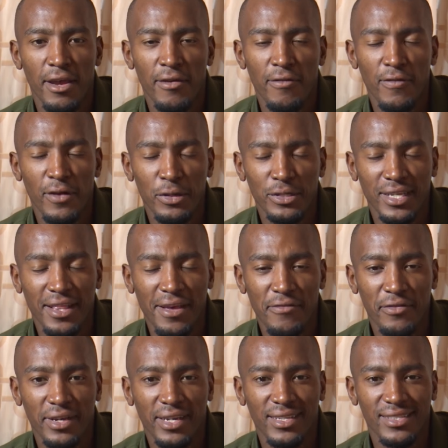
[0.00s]
Fellow South
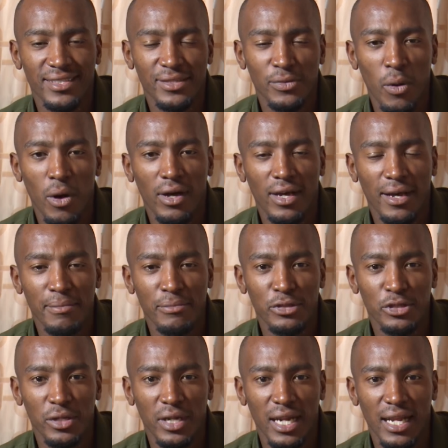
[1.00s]
Africans, welcome
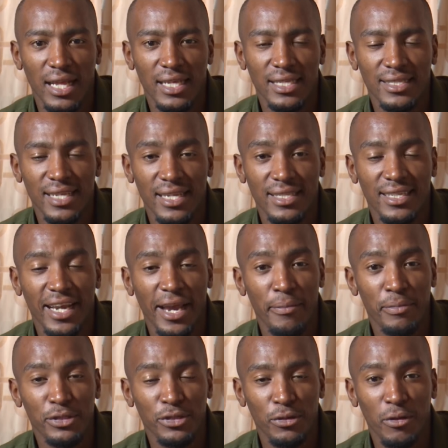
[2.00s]
to another exciting
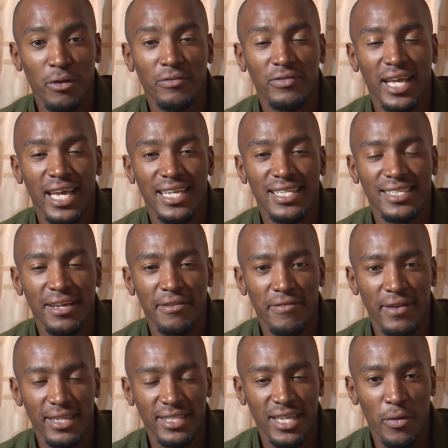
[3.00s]
episode of The Inside
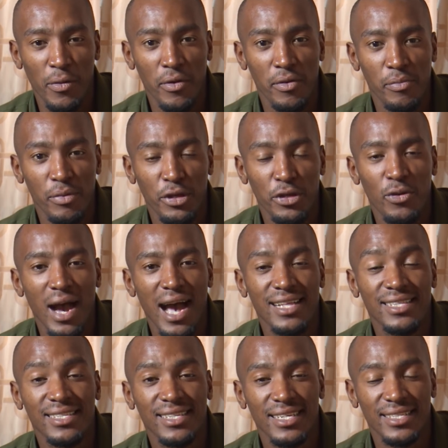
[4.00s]
Factor, where we bring you
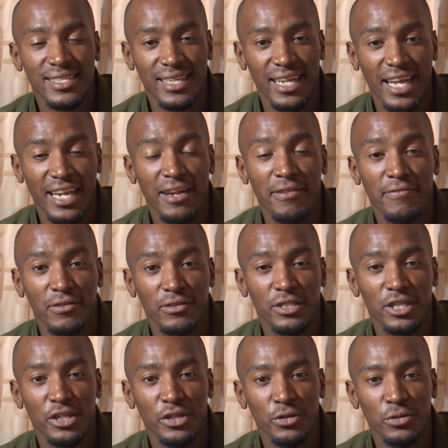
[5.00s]
uncensored and
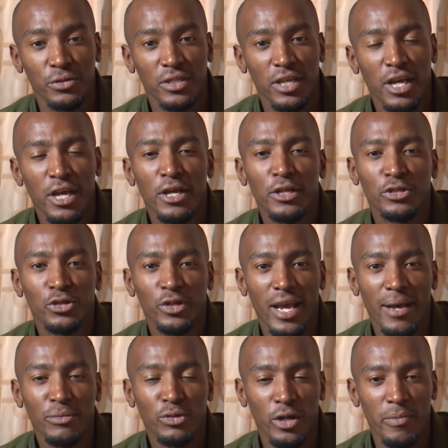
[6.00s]
unfiltered news. Today
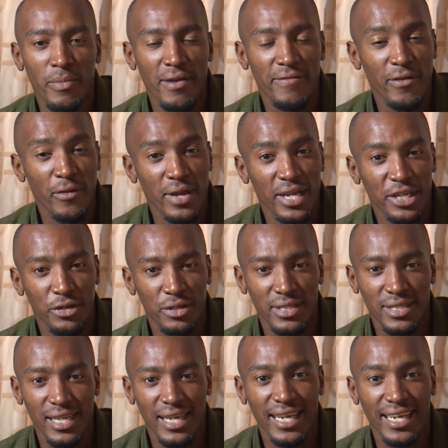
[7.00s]
I'm joined by a very
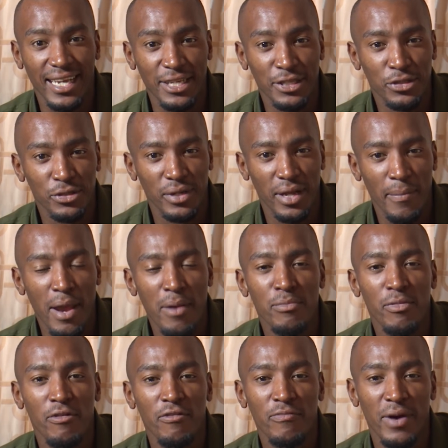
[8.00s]
interesting guest today,
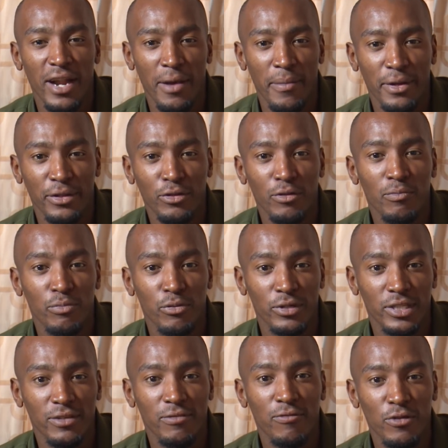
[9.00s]
Member of Parliament
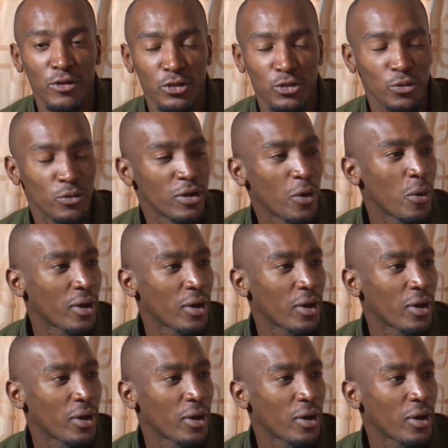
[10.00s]
Vuyolwethu Zungula.